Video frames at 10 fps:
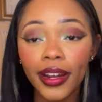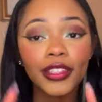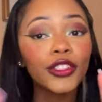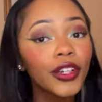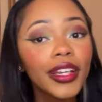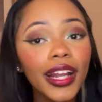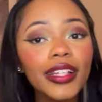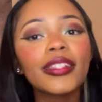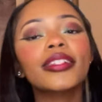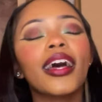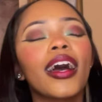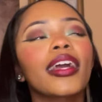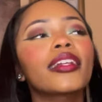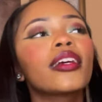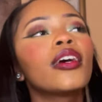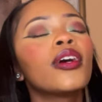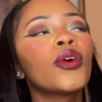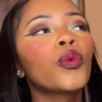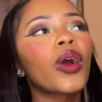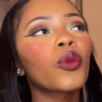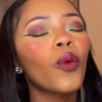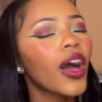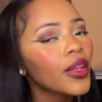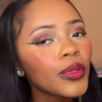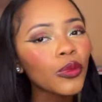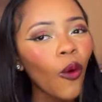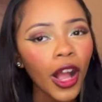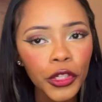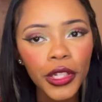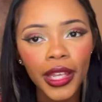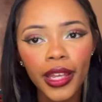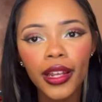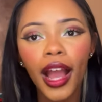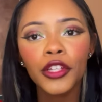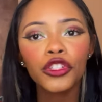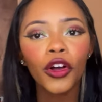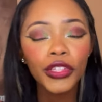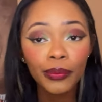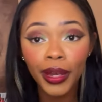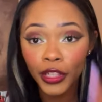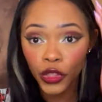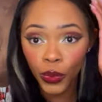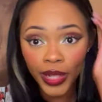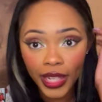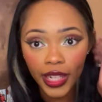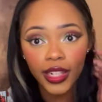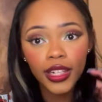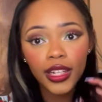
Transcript: I took it as a sign when while I was watching it, I saw somebody tweet,